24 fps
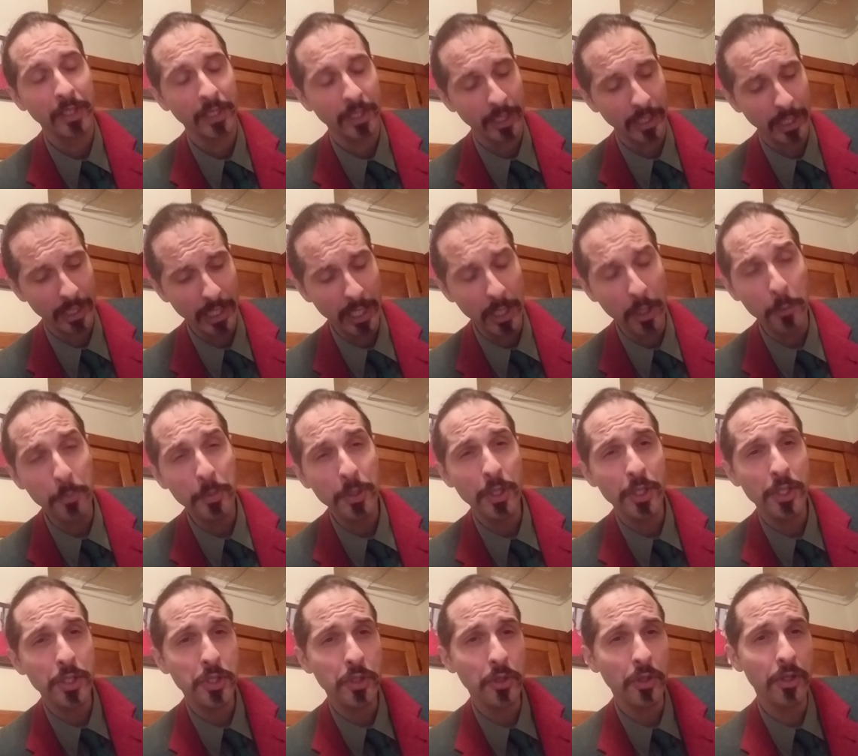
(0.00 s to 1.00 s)
And I hope you
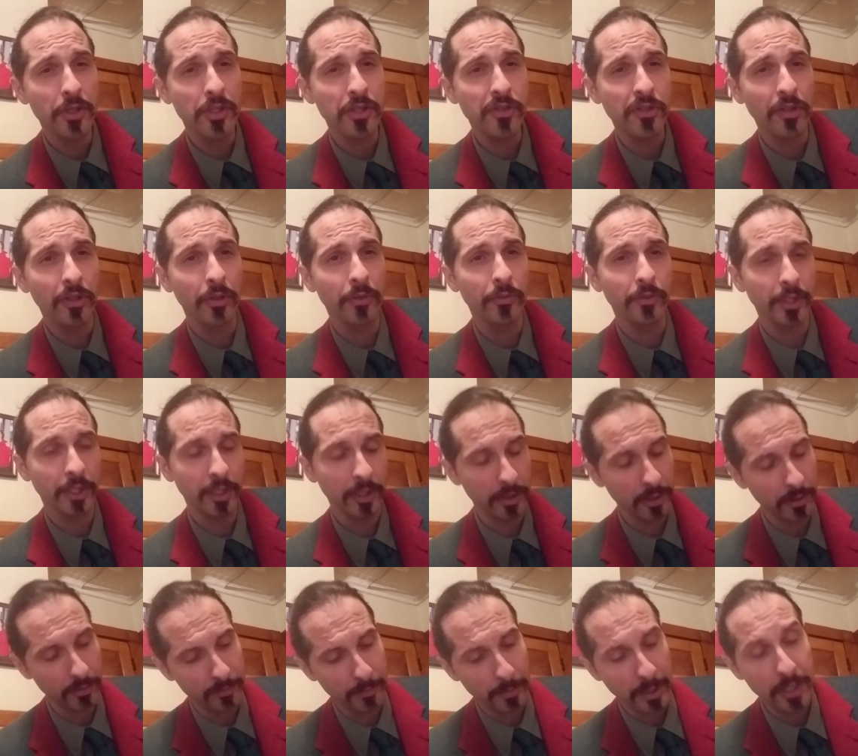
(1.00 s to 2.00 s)
enjoy this little video
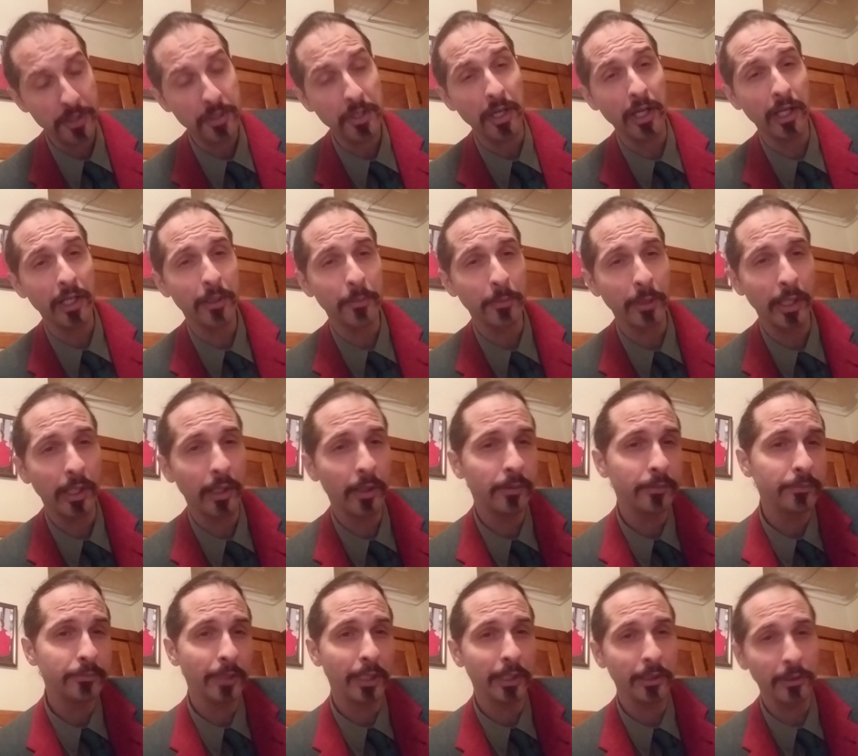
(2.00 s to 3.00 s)
of me talking about
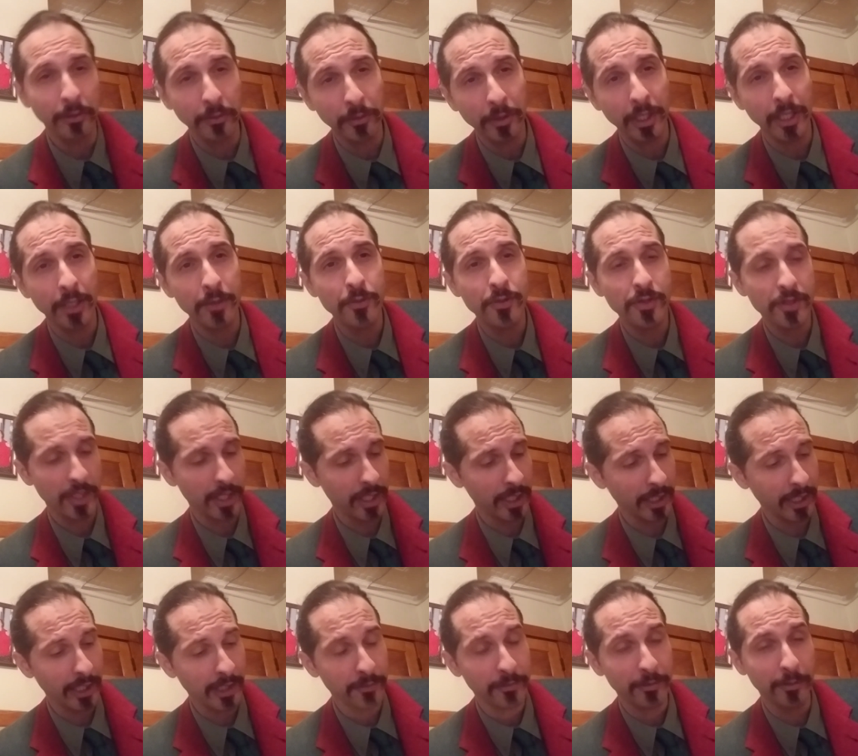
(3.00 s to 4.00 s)
my little gifts that I
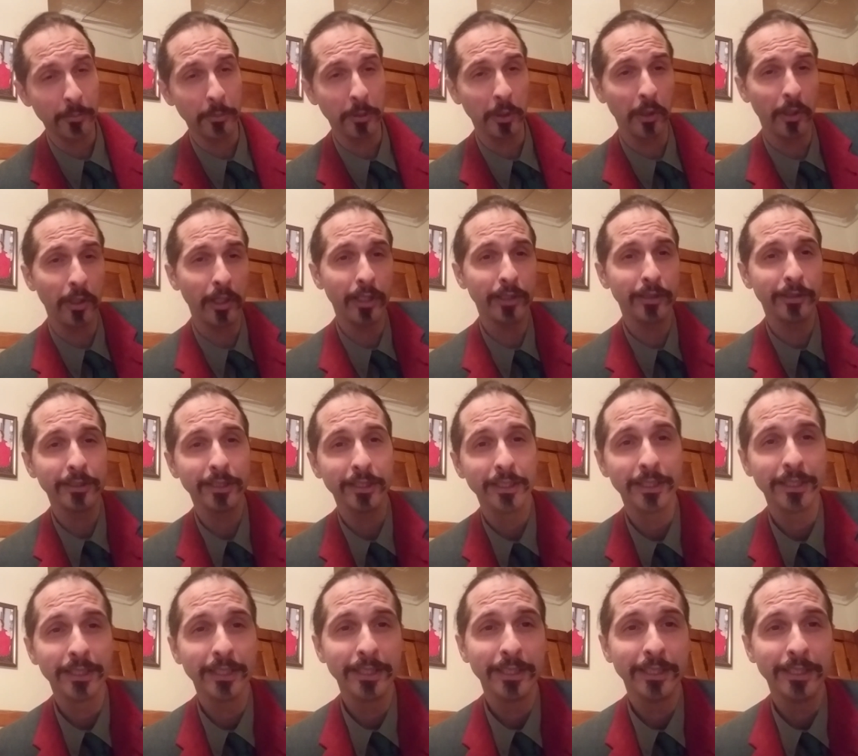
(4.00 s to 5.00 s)
got from Laura.
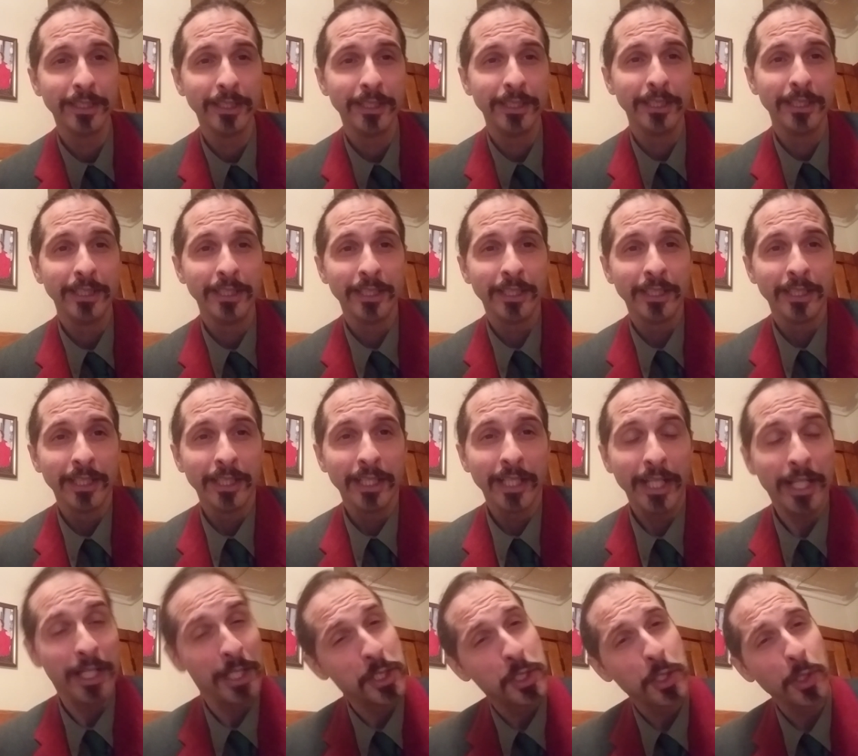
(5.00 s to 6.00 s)

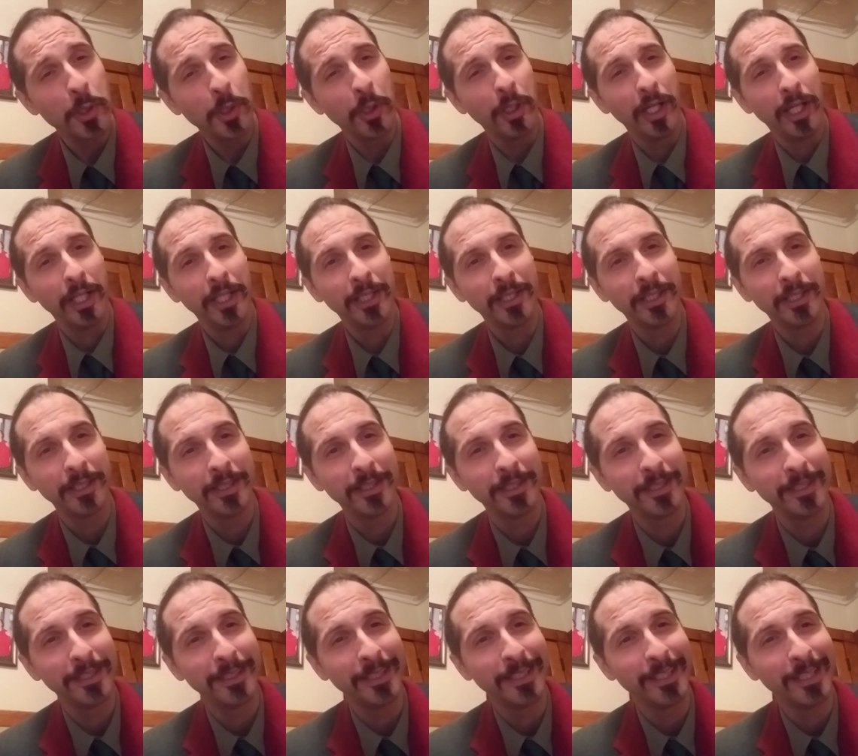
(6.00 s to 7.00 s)
And enjoy
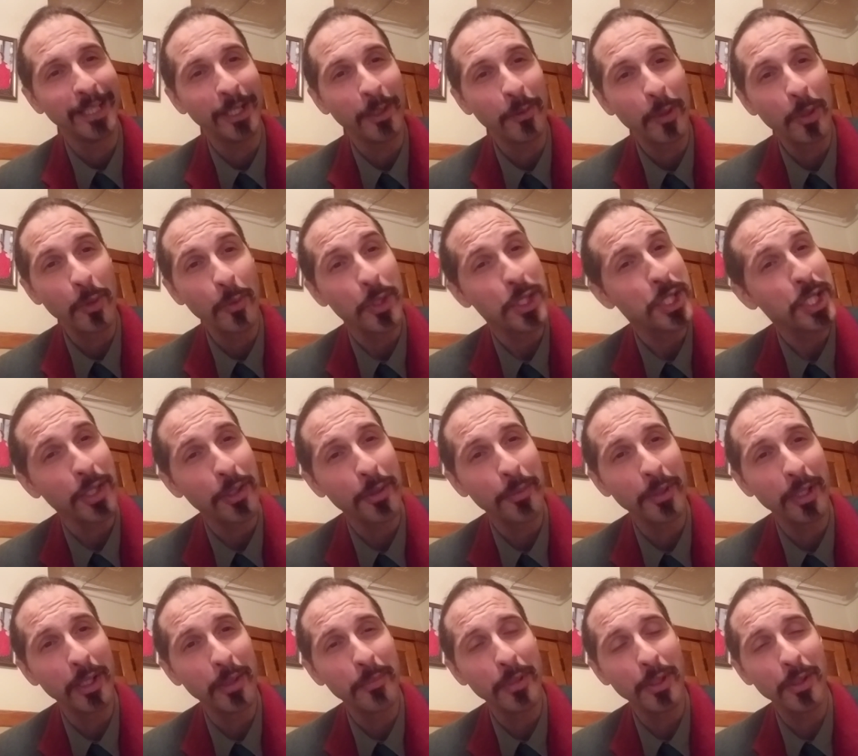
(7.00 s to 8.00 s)
I want to wish
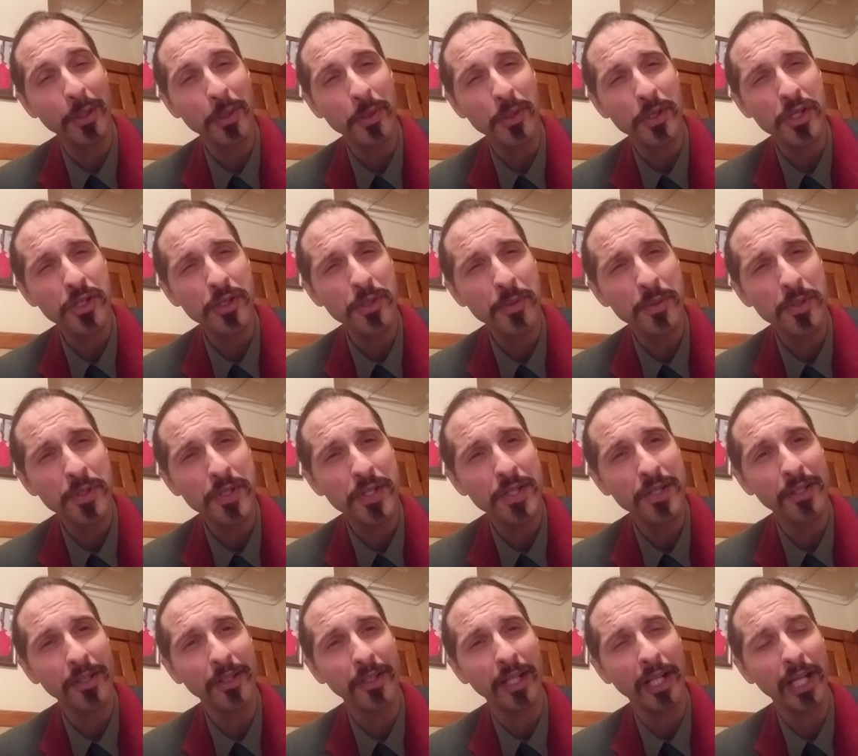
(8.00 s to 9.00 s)
everybody a Merry Christmas
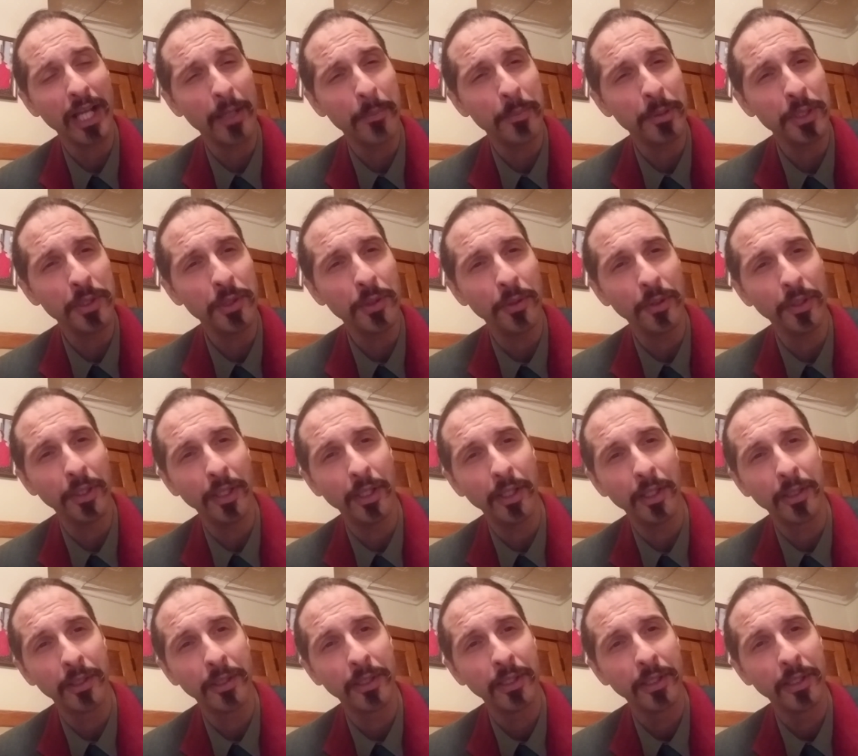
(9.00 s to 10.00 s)
and a Happy New Year.